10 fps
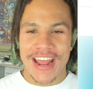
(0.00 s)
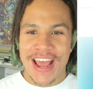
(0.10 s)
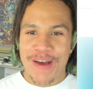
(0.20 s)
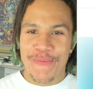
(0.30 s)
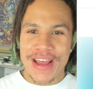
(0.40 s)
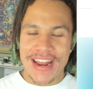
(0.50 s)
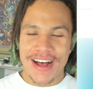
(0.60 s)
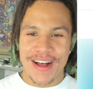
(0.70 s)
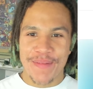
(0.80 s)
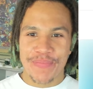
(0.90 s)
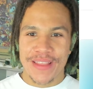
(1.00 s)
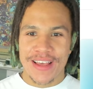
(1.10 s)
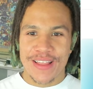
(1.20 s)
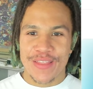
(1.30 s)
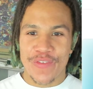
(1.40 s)
when
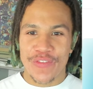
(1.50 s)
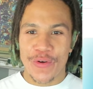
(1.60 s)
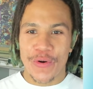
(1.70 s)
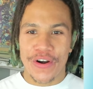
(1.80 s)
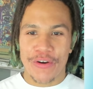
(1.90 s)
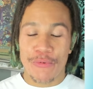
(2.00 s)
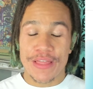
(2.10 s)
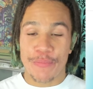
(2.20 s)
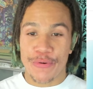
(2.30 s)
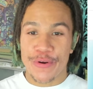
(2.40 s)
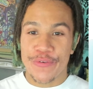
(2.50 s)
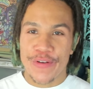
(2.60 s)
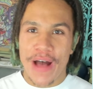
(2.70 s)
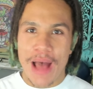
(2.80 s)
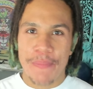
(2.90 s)
the
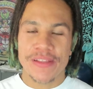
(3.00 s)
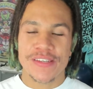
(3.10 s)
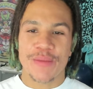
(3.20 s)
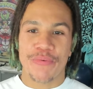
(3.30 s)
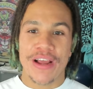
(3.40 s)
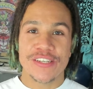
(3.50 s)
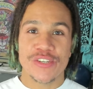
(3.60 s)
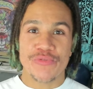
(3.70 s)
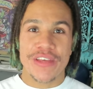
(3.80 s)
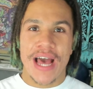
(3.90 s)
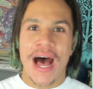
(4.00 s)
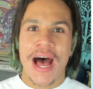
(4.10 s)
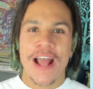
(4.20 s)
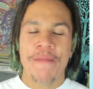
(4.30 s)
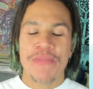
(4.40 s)
pre-reveal happens, the price is really
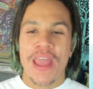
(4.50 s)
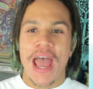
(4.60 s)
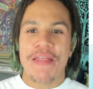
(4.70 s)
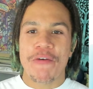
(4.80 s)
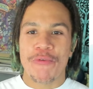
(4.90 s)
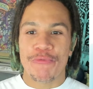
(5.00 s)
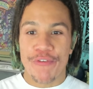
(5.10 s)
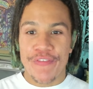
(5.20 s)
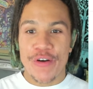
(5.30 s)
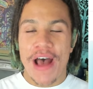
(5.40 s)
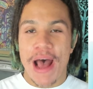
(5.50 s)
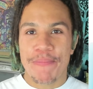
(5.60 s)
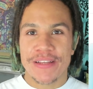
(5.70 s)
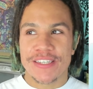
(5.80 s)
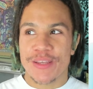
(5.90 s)
high. And then when the reveal
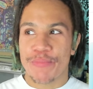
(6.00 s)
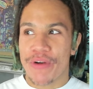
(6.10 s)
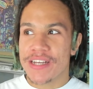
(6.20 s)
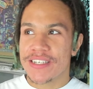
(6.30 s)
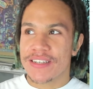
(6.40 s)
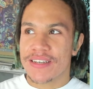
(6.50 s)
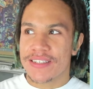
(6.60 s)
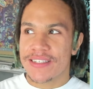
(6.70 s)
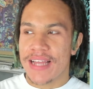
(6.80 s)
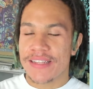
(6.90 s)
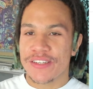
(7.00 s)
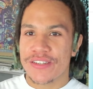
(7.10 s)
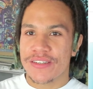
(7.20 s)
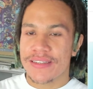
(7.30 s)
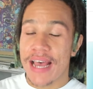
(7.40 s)
happens, the price
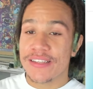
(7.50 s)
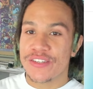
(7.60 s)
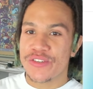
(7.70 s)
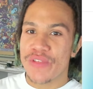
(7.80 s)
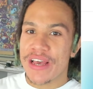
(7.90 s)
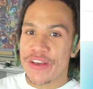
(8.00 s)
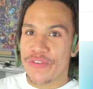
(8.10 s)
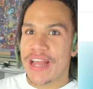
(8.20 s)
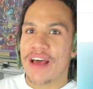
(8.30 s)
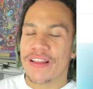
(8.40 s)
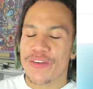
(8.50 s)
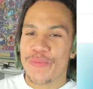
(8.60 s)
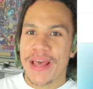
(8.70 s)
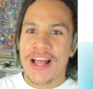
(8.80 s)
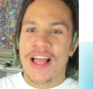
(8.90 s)
tends to like go down a little bit.